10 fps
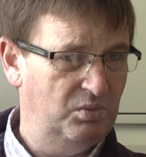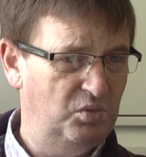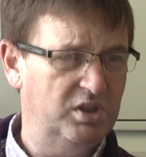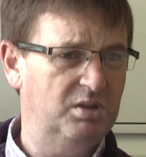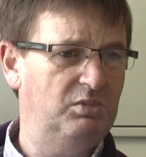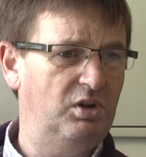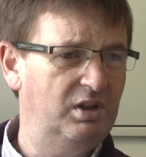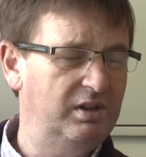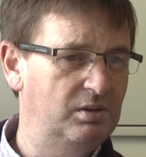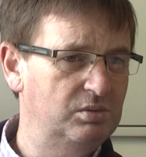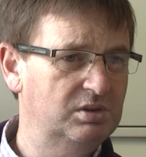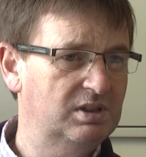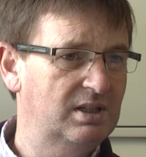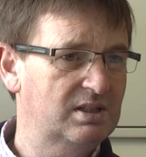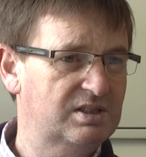One of them only
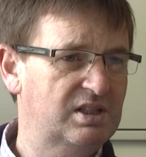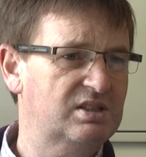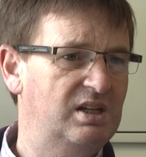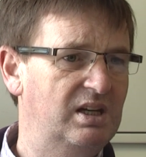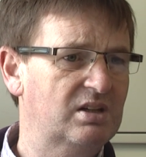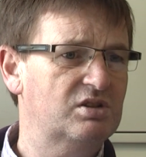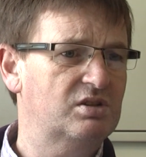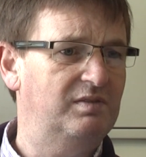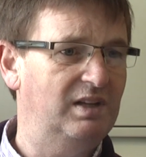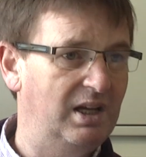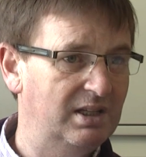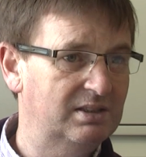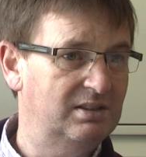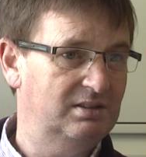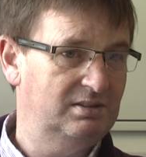owned 6 acres of
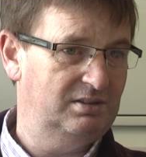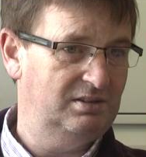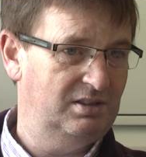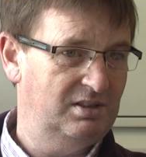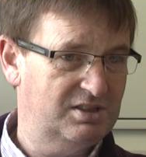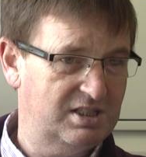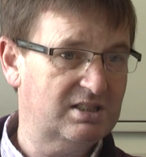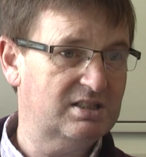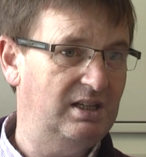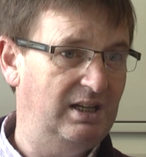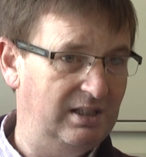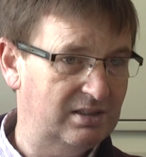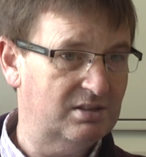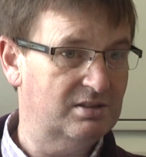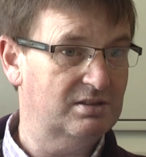land. 6
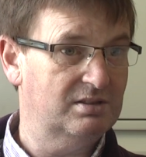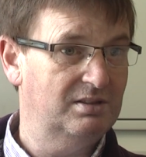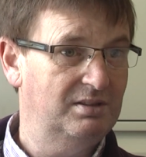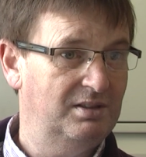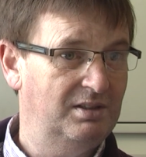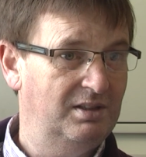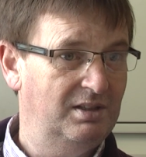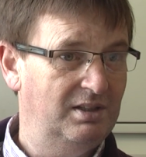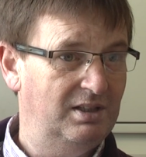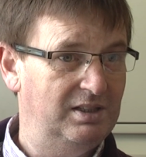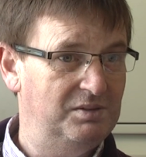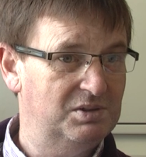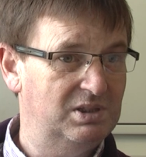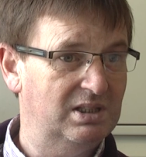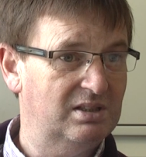acres. And he
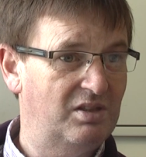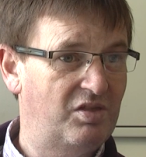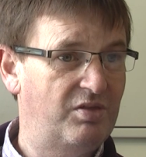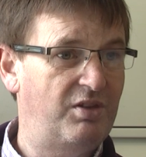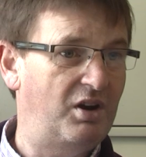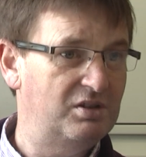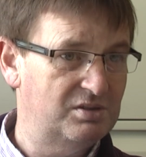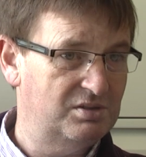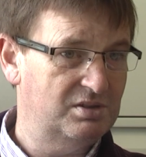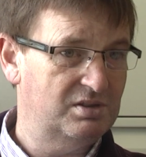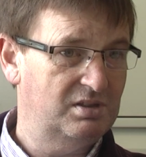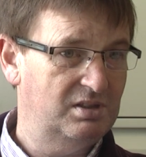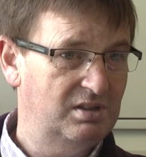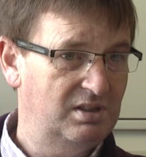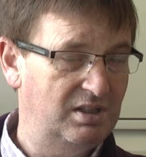was getting thousands
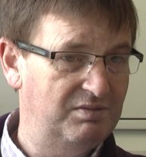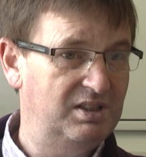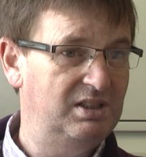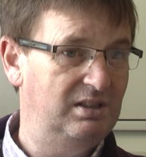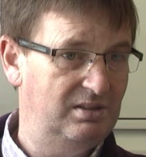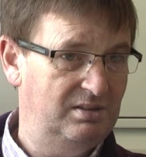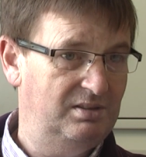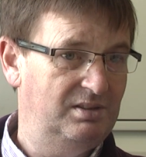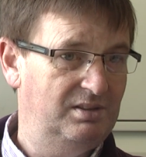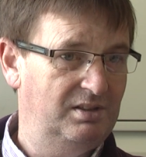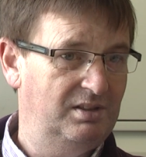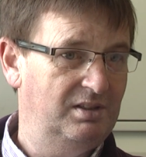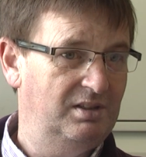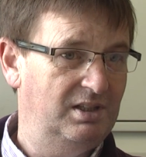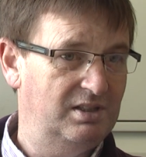every year
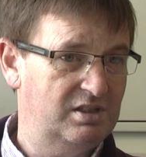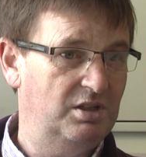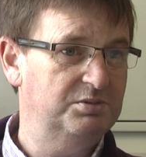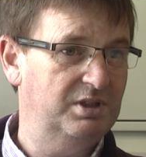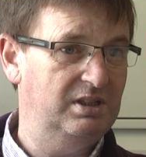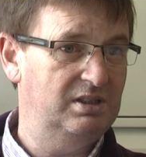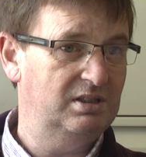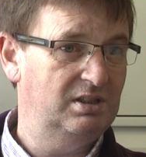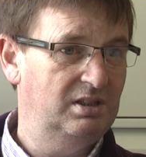in subsidies.